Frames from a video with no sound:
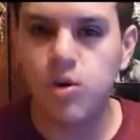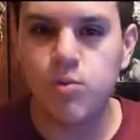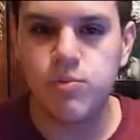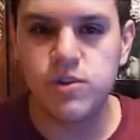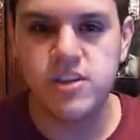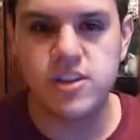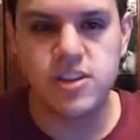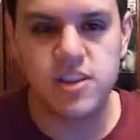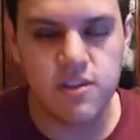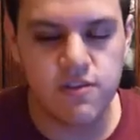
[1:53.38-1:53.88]

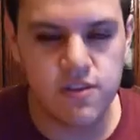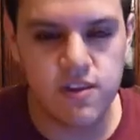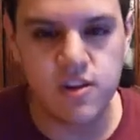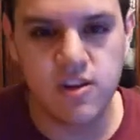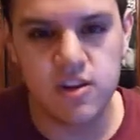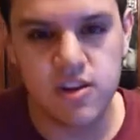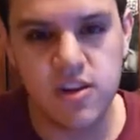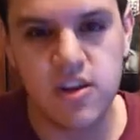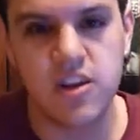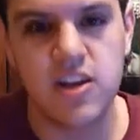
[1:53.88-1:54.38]
much different than all
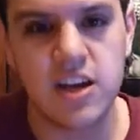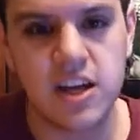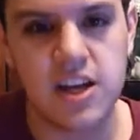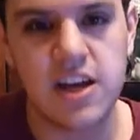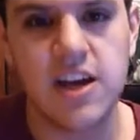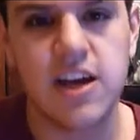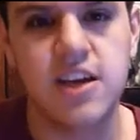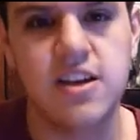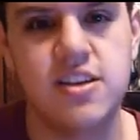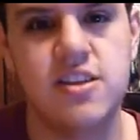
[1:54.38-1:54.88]
the other
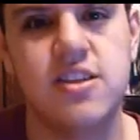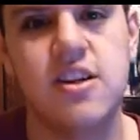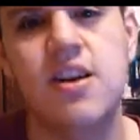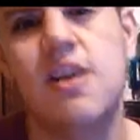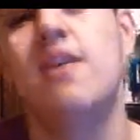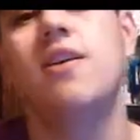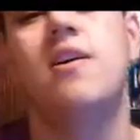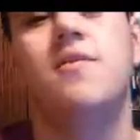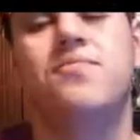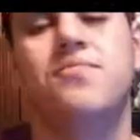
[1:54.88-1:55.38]
guys."
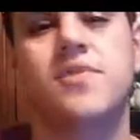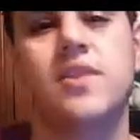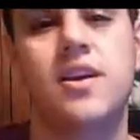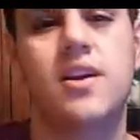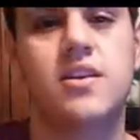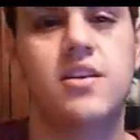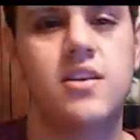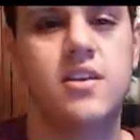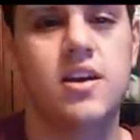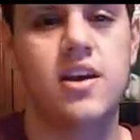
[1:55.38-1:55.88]
And
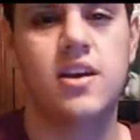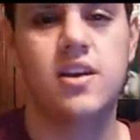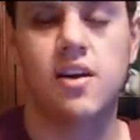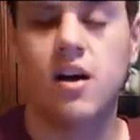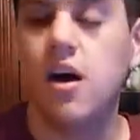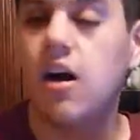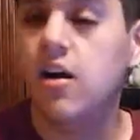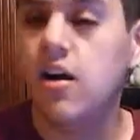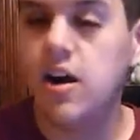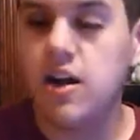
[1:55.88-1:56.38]
you're like,
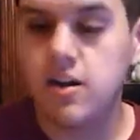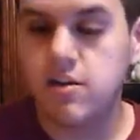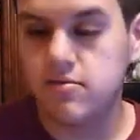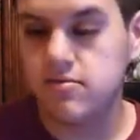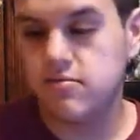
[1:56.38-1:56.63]
"All right,